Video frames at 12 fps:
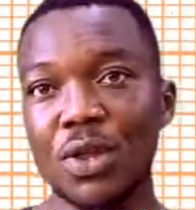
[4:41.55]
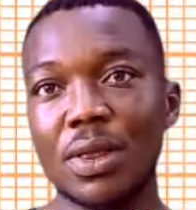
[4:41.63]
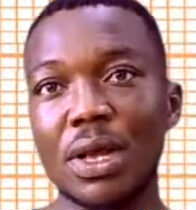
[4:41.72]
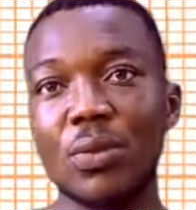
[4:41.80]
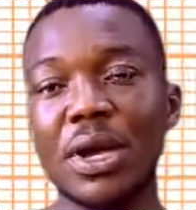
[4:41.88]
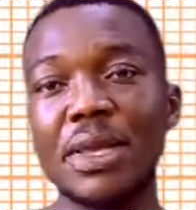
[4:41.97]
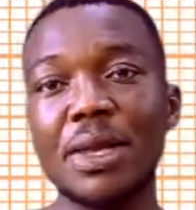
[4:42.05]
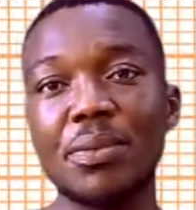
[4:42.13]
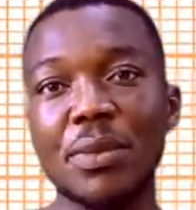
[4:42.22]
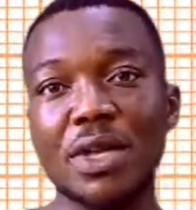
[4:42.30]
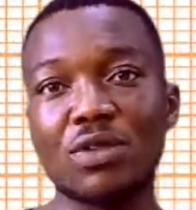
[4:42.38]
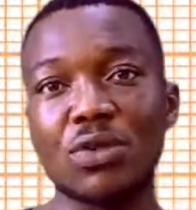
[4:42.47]
Now, where they
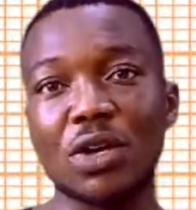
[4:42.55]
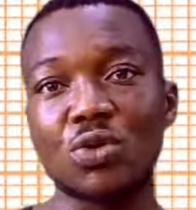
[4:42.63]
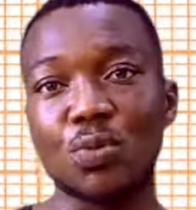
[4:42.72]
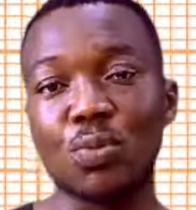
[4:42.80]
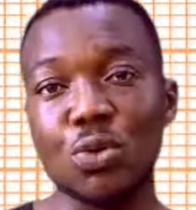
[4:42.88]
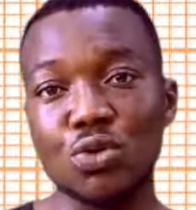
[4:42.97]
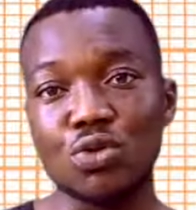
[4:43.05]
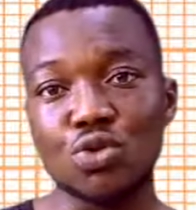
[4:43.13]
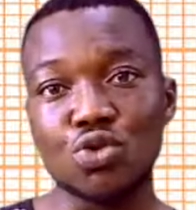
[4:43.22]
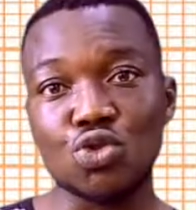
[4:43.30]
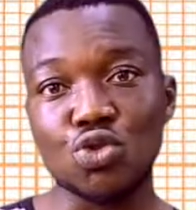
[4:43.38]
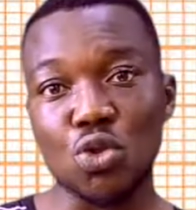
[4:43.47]
meet, you are supposed to
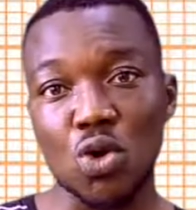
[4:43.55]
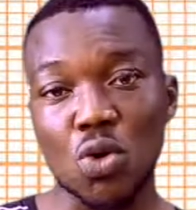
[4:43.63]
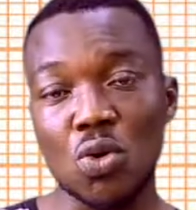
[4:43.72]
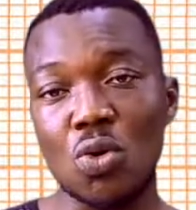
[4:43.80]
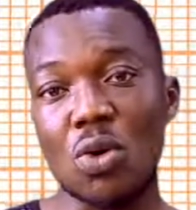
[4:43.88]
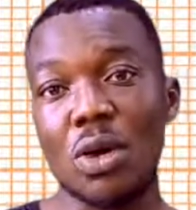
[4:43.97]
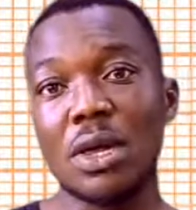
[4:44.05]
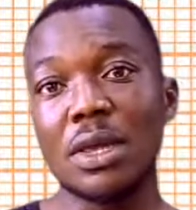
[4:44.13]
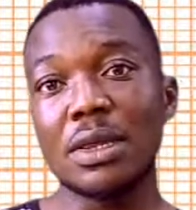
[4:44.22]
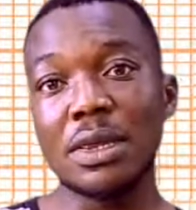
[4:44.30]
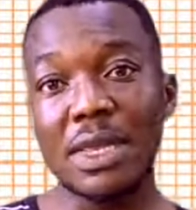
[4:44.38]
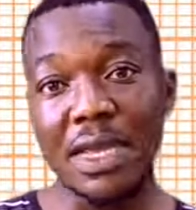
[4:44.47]
draw
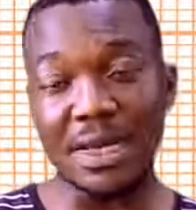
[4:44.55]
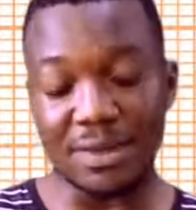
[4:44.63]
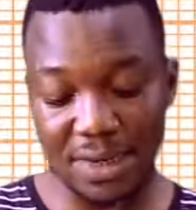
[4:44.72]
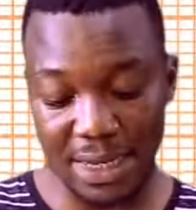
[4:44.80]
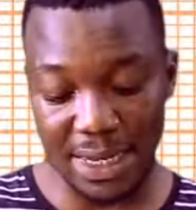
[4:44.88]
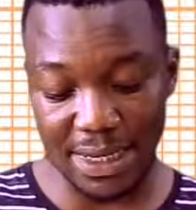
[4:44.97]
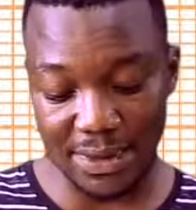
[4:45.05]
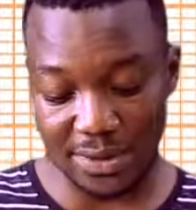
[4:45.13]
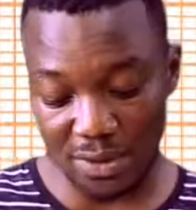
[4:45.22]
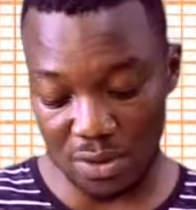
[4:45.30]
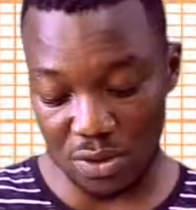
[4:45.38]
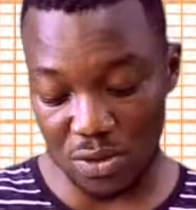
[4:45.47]
these
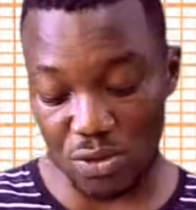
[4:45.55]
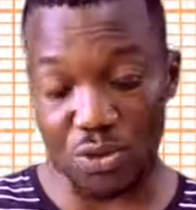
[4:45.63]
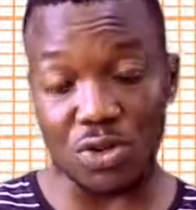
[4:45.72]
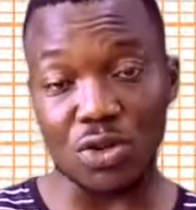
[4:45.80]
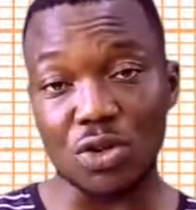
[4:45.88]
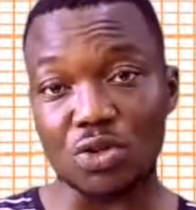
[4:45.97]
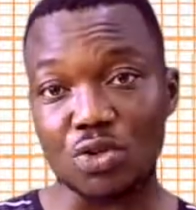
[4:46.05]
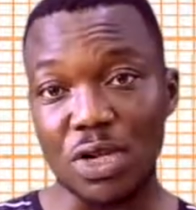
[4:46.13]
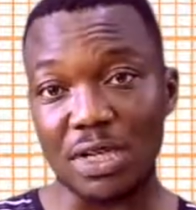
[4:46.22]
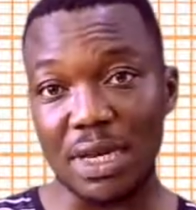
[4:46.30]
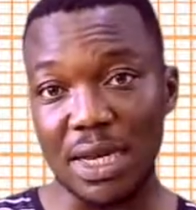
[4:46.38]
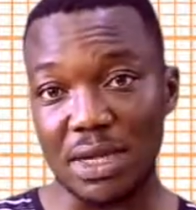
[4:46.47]
lines using your
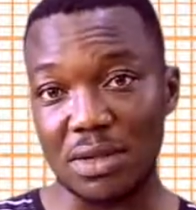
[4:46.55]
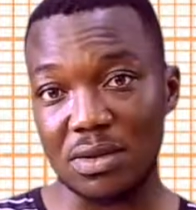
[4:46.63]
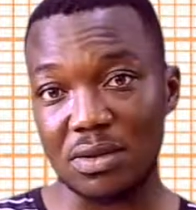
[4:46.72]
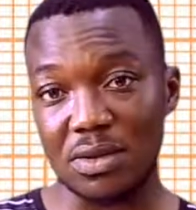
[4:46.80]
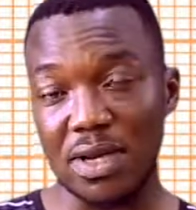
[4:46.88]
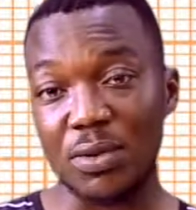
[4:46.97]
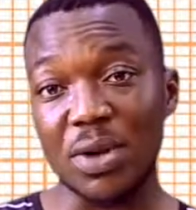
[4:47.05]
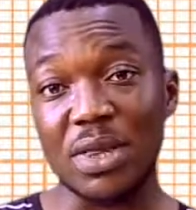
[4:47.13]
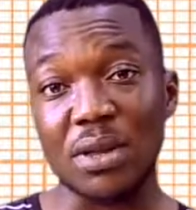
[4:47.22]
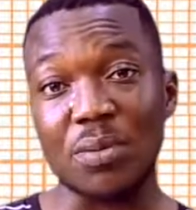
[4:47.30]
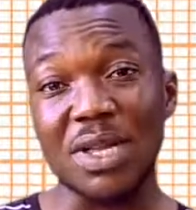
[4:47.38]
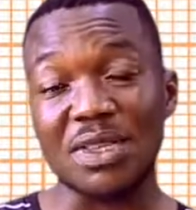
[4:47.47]
straight edges, and where
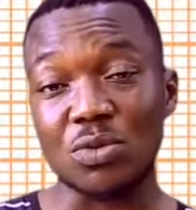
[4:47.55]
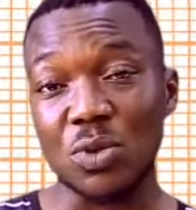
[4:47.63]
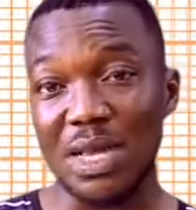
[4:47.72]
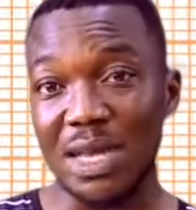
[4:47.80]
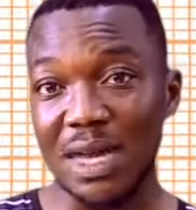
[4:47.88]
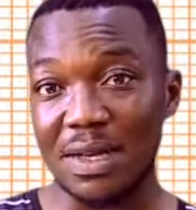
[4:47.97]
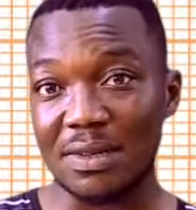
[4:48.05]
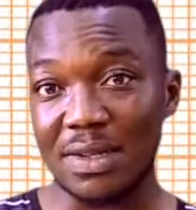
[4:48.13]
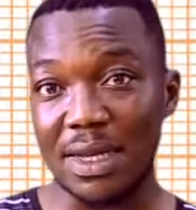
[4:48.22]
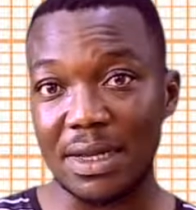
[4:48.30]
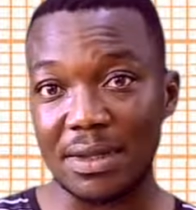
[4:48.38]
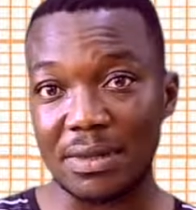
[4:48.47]
they meet is where the
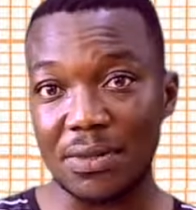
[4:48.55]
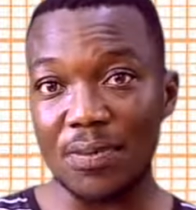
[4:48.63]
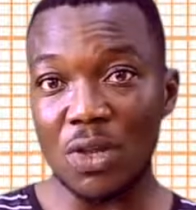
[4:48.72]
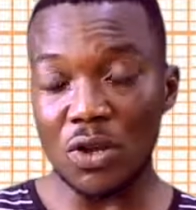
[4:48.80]
answer is.